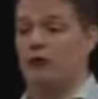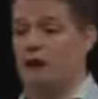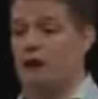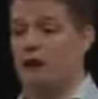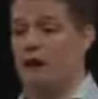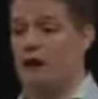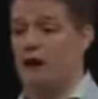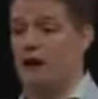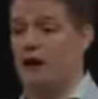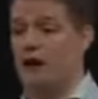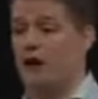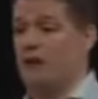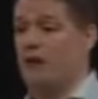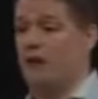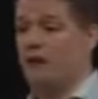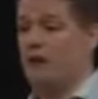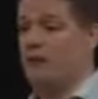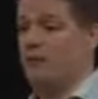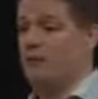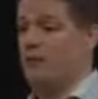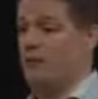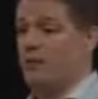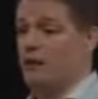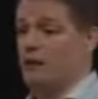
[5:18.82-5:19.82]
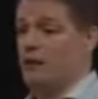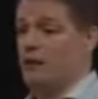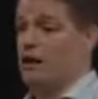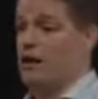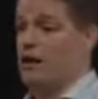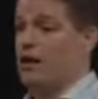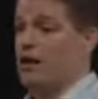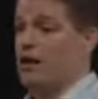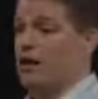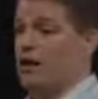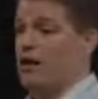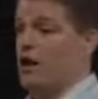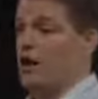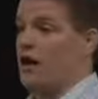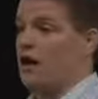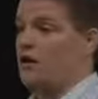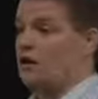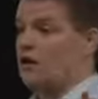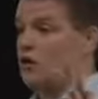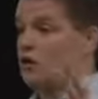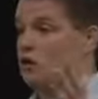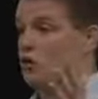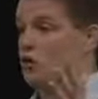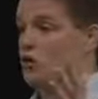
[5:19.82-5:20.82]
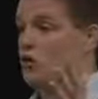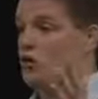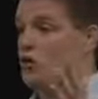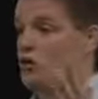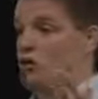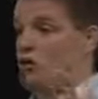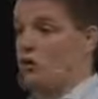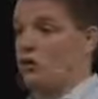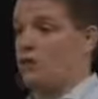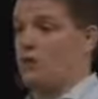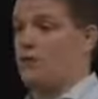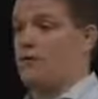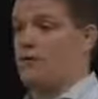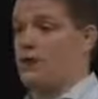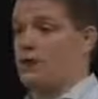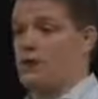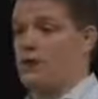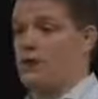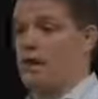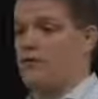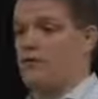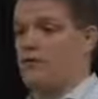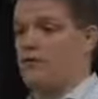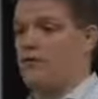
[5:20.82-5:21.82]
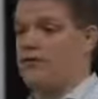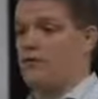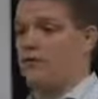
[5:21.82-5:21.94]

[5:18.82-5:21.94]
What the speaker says: they're going to be gone, but when they're gone, they're gone. So click on the button now.